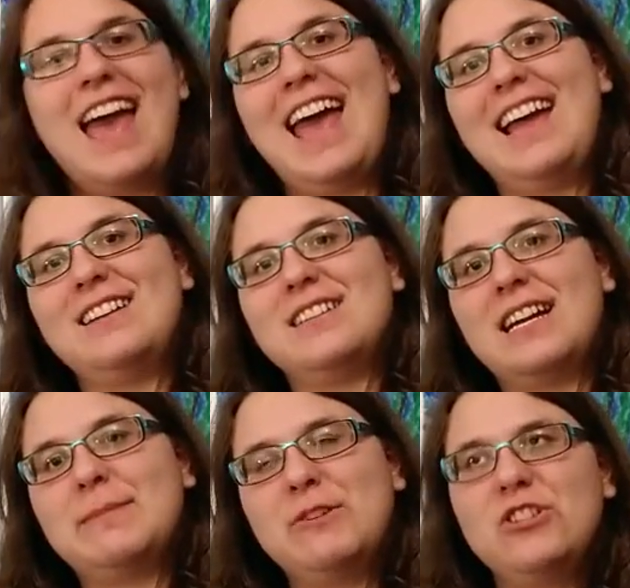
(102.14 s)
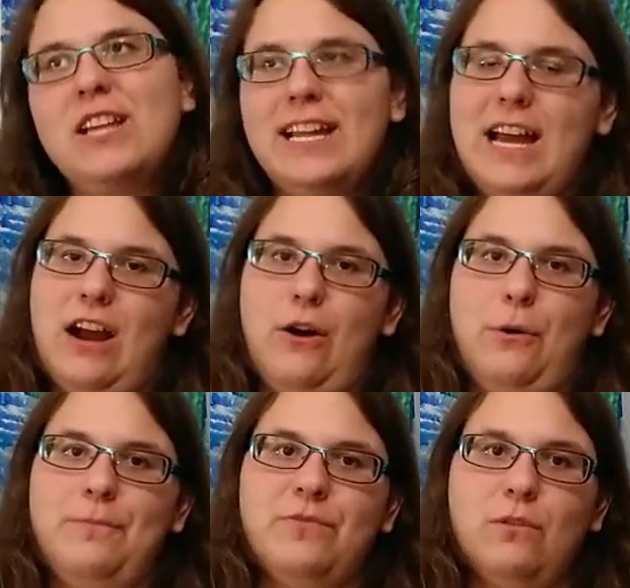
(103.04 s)
And I especially like
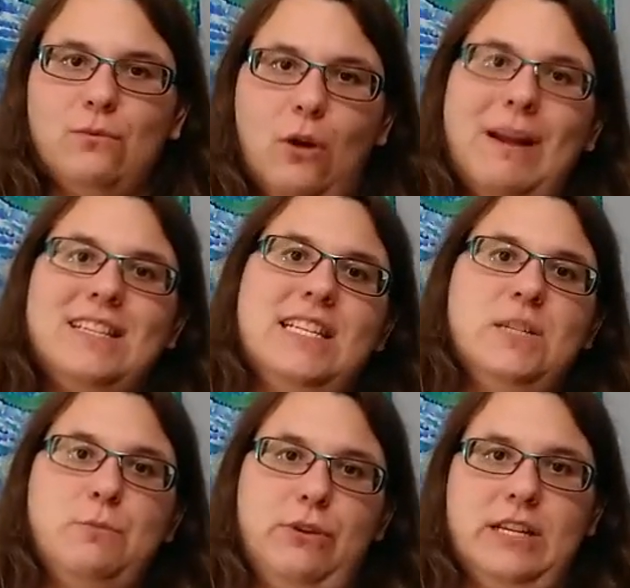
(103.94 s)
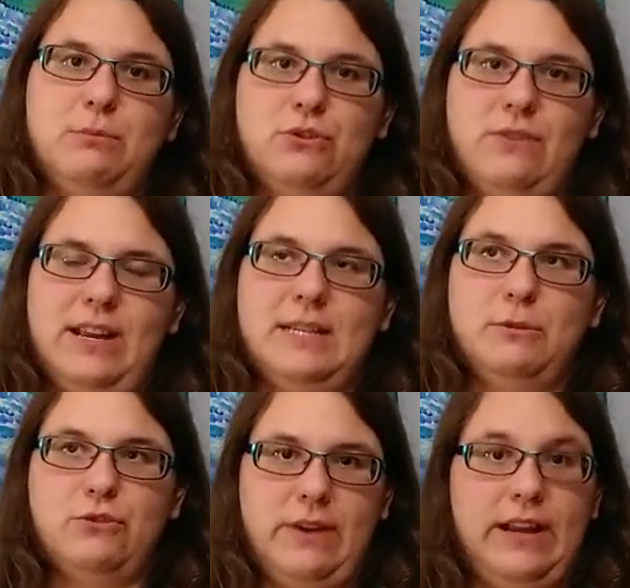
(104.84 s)
how romance in this book is
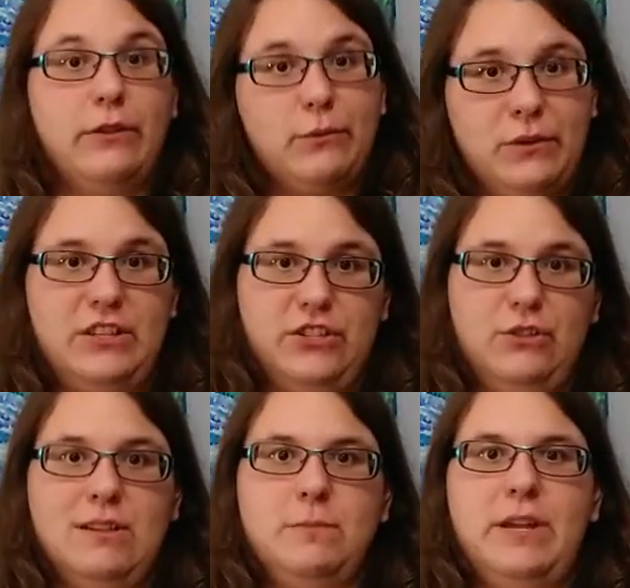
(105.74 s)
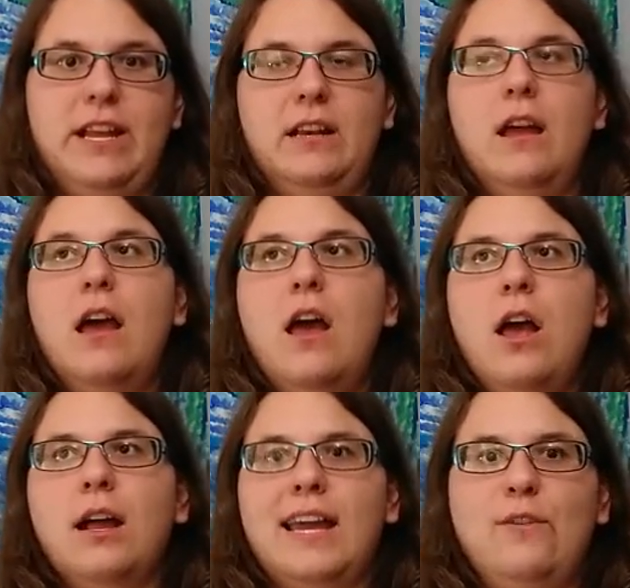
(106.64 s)
portrayed through these two as being
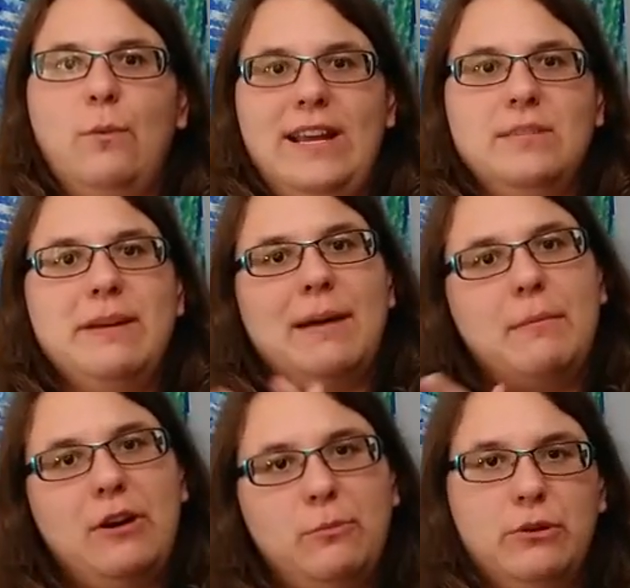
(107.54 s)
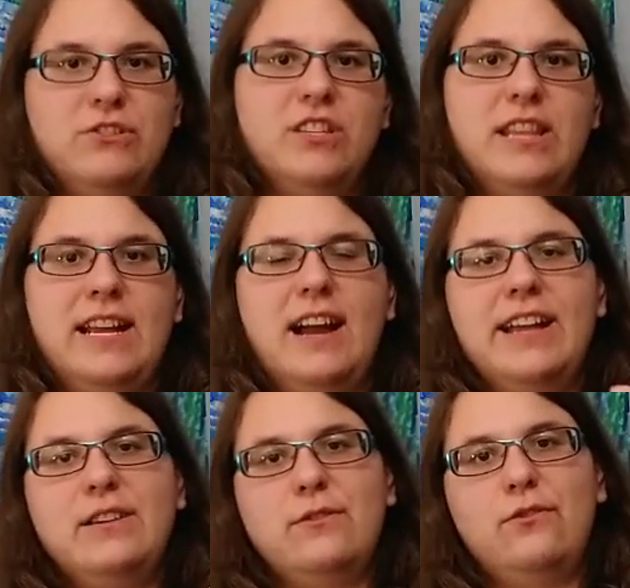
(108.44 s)
kind of a way to become a better person. They
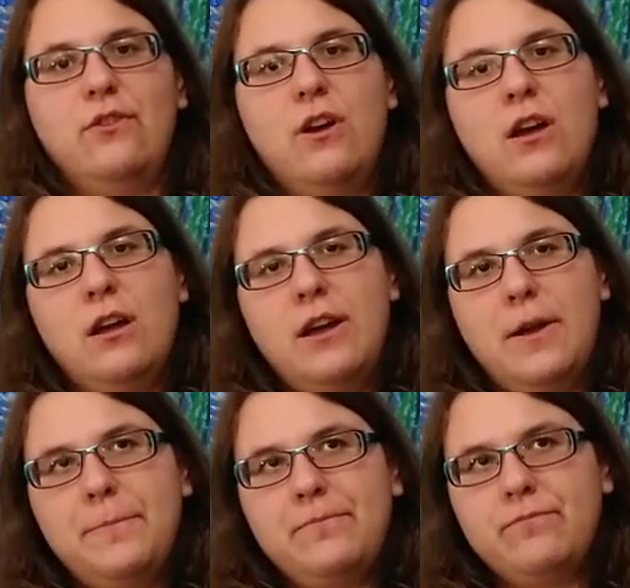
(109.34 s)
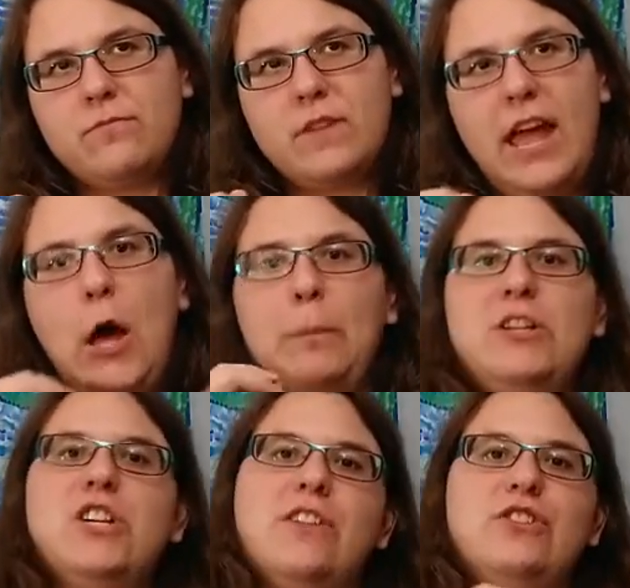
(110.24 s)
kind of help
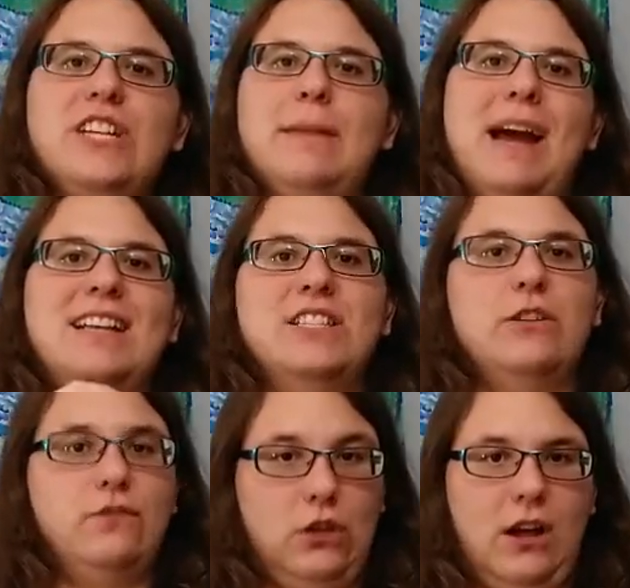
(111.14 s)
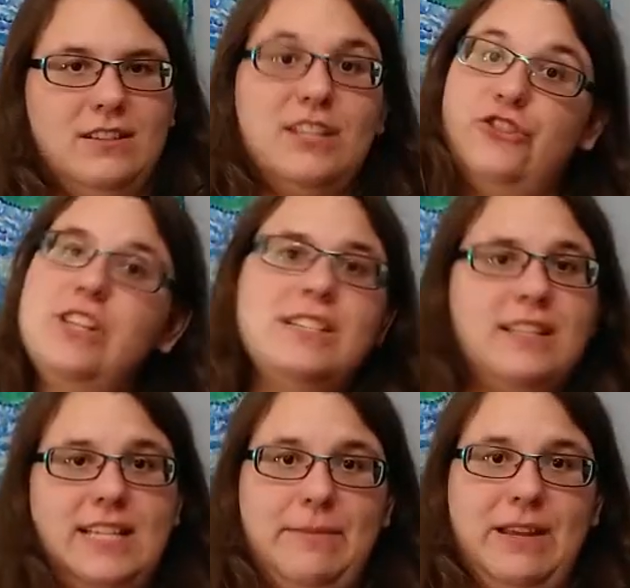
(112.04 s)
each other to get past their flaws, because she does
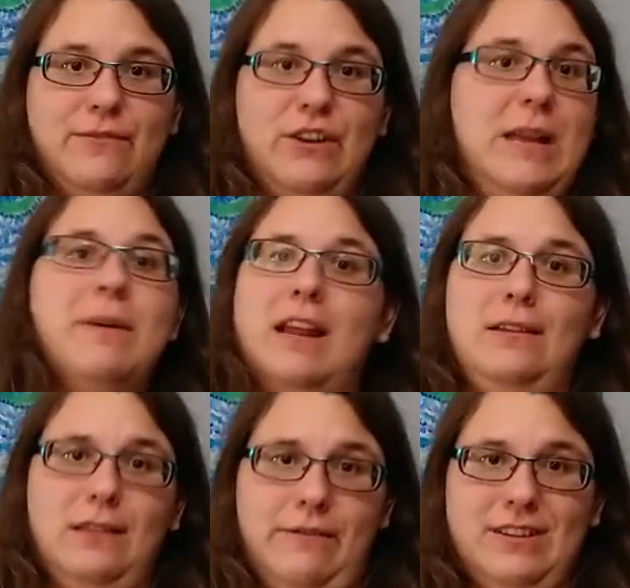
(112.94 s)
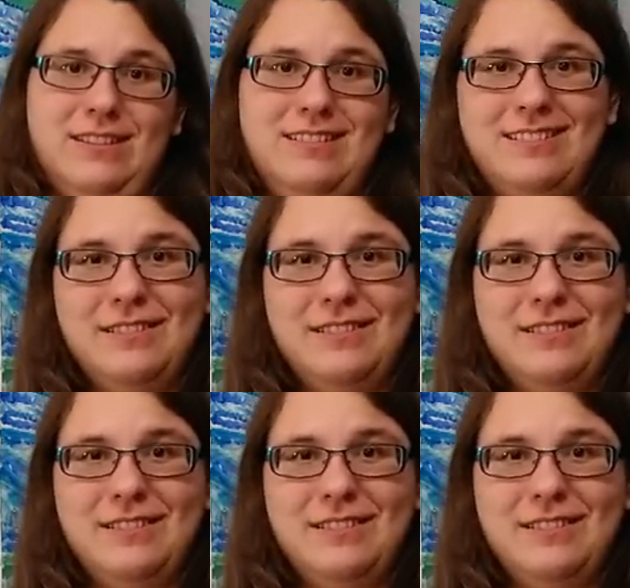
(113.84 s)
the same thing for him, and I love it.